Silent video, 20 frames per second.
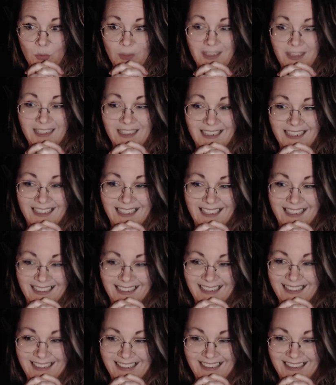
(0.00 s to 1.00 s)

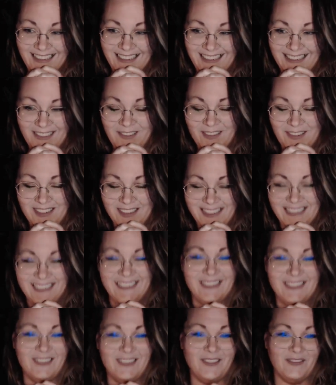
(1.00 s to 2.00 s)
Good, you were
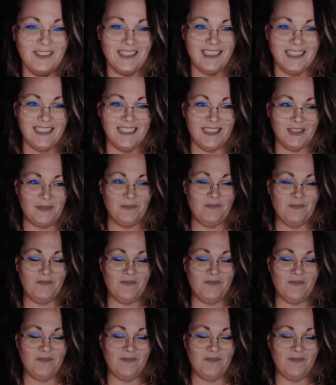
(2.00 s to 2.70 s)
feeling it too.